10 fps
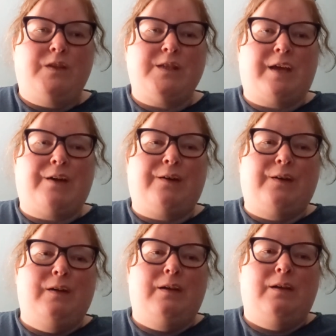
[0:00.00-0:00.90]

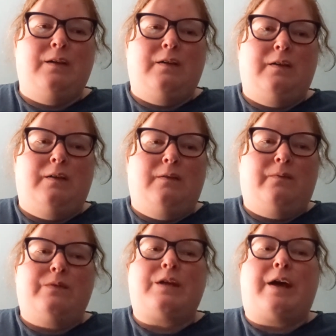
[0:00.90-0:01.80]
So
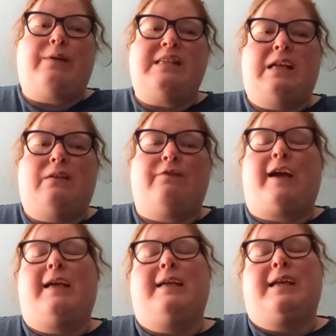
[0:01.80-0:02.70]
I wasn't
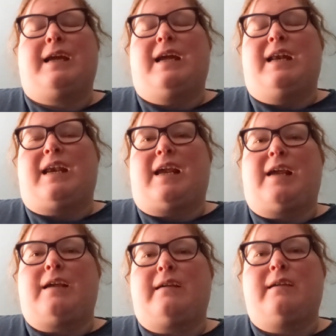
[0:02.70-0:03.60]
finding
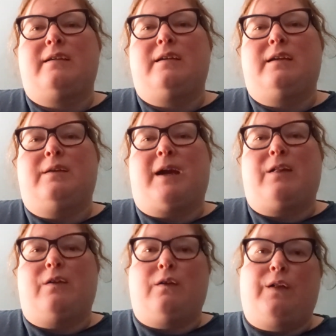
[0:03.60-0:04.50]
any in my
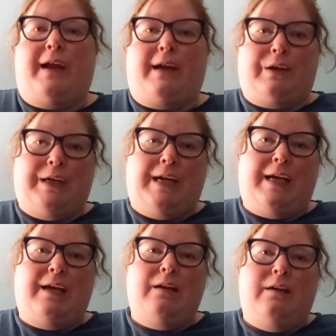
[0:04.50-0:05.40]
local
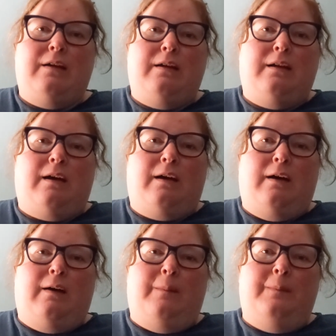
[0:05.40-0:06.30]
area.
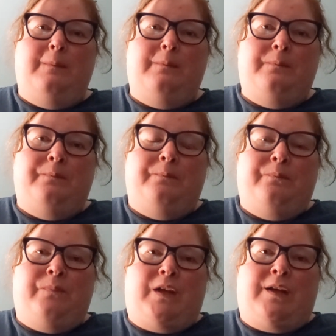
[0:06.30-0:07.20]
And
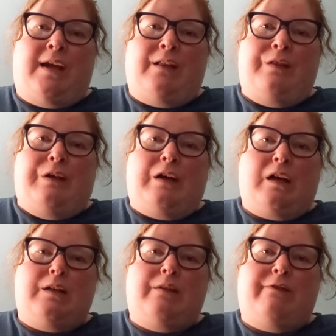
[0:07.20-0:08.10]
I
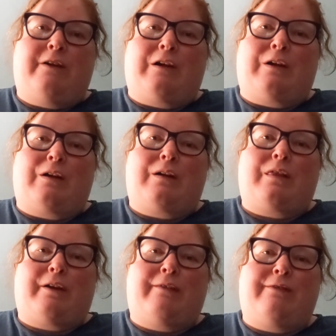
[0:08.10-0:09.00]
looked for
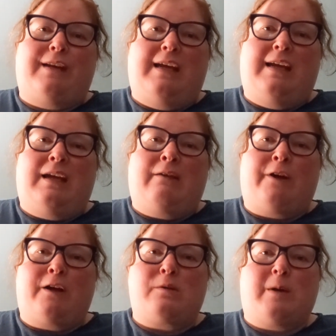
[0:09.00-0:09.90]
thrifting
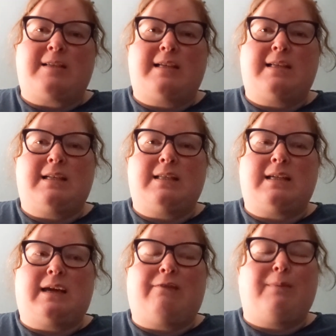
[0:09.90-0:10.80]
French presses and
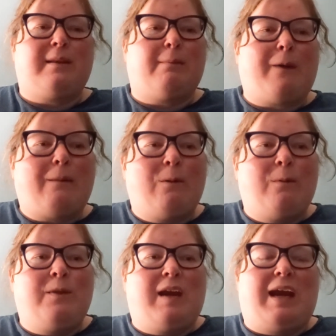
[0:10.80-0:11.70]
stuff, but the
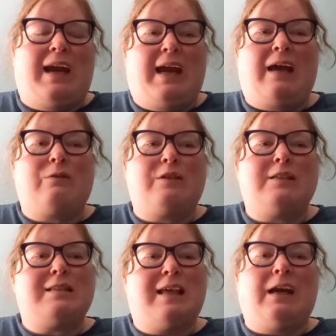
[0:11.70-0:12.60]
problem that I had
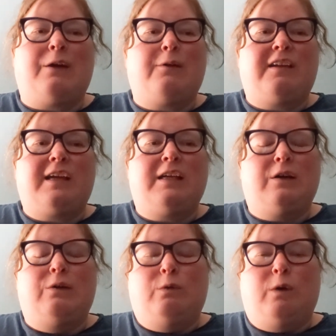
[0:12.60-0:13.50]
was that I really
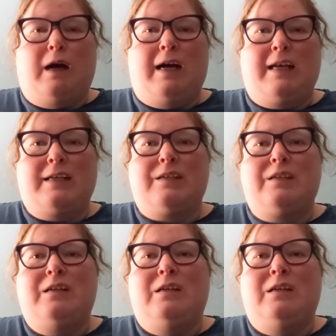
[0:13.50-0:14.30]
don't want